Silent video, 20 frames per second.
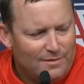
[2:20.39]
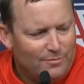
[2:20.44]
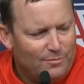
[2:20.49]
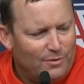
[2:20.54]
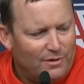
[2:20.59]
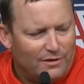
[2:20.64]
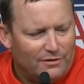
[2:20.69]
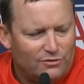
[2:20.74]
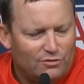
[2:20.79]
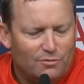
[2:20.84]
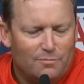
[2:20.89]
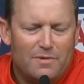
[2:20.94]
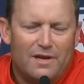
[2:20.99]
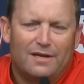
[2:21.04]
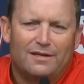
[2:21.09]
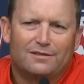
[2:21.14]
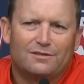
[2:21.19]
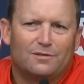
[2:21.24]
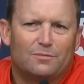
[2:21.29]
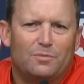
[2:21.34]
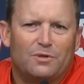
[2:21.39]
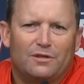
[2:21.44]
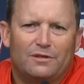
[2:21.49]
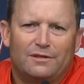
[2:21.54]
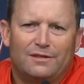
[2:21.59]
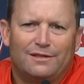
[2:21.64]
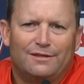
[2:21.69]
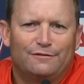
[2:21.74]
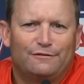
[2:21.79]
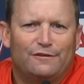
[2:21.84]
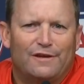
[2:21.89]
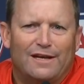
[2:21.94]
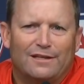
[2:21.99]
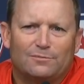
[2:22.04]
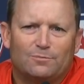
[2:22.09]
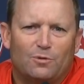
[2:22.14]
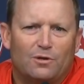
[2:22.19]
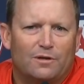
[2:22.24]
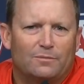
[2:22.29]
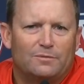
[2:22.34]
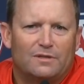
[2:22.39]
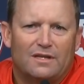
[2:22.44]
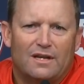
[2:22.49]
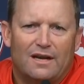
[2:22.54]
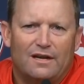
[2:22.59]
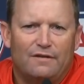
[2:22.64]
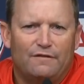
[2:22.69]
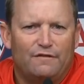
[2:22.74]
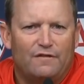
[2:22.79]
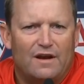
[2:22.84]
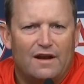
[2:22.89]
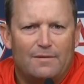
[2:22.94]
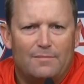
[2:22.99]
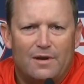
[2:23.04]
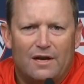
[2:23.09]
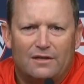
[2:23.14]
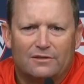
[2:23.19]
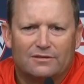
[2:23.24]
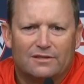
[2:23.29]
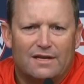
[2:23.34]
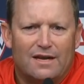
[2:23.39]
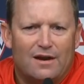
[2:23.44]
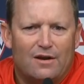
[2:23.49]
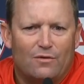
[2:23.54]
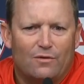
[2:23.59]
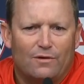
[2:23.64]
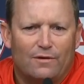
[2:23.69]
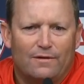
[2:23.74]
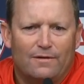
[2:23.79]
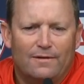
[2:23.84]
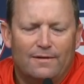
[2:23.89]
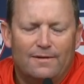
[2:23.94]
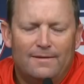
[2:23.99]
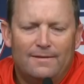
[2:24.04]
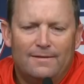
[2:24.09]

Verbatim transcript: But tremendous ability, fastball up to 95 miles an hour.